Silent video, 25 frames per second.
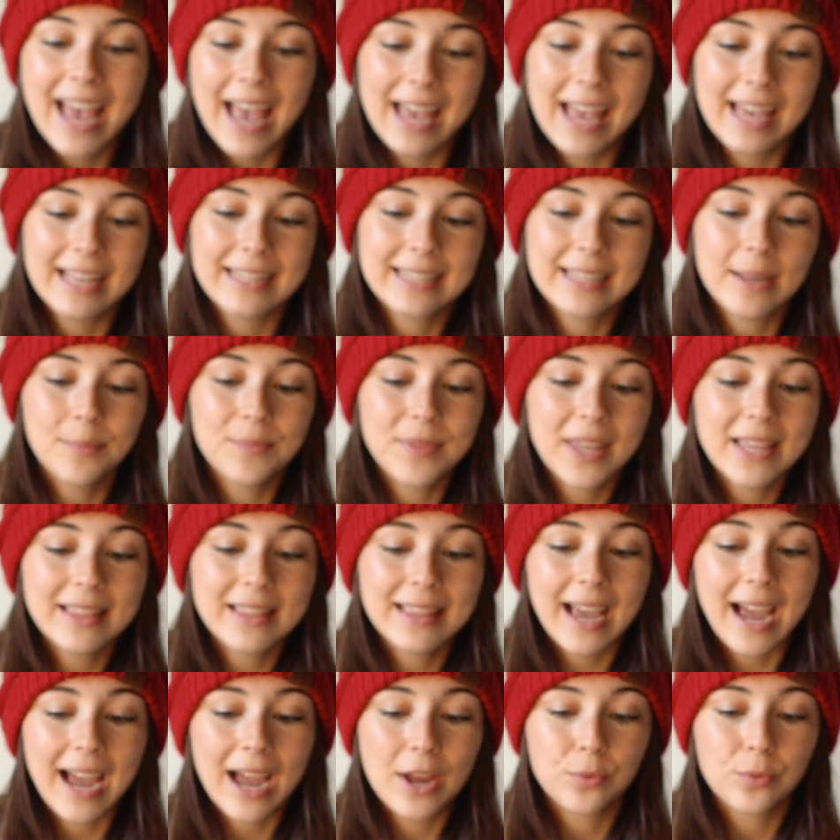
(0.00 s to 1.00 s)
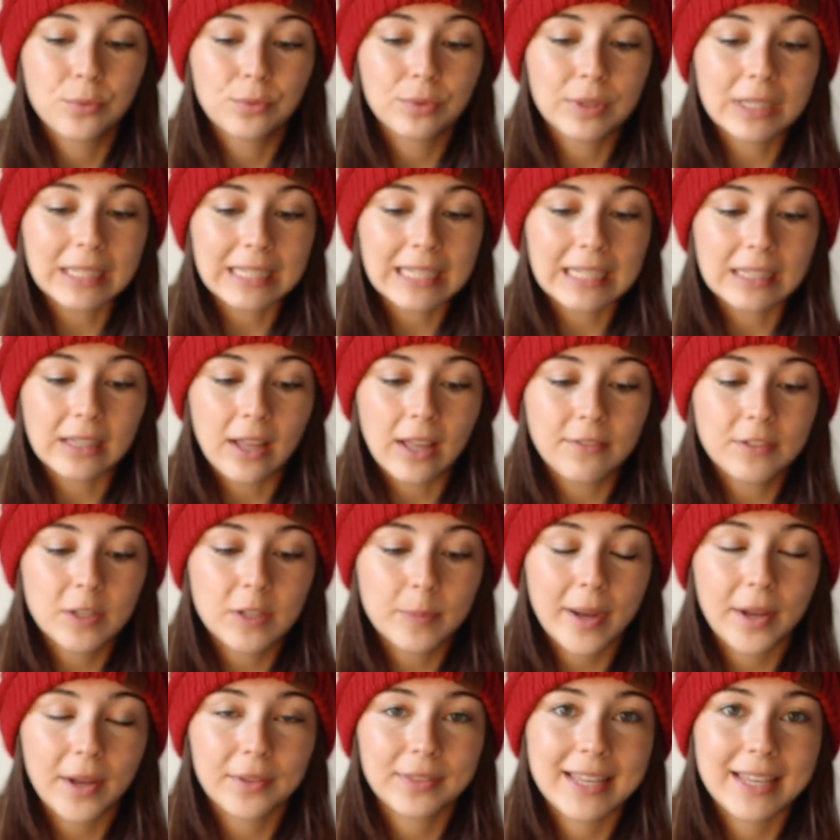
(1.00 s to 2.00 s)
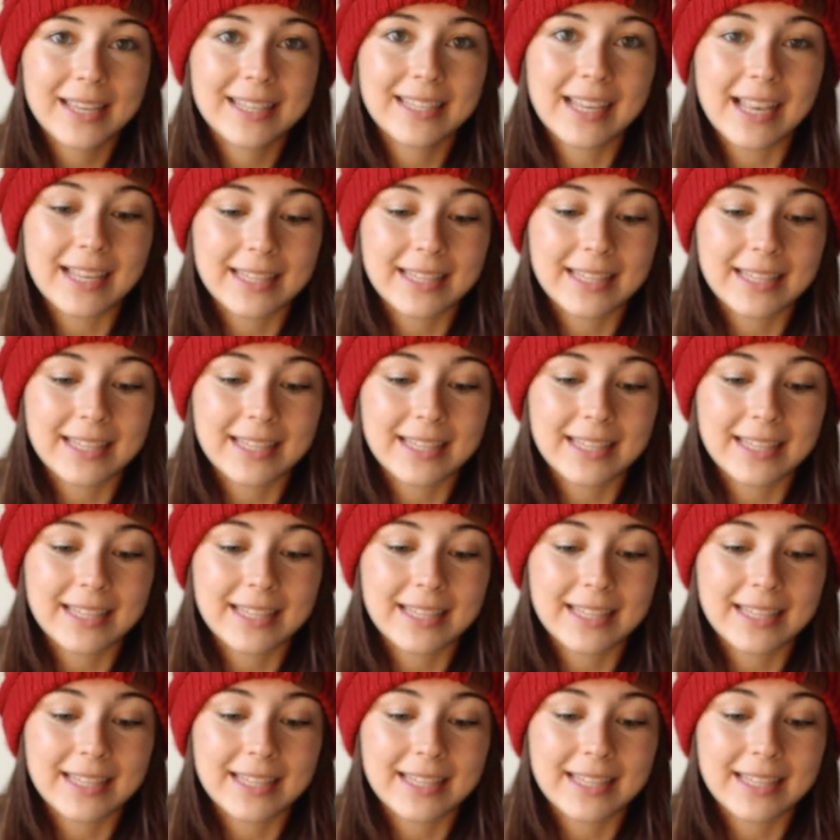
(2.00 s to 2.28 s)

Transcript: and something that I really loved about this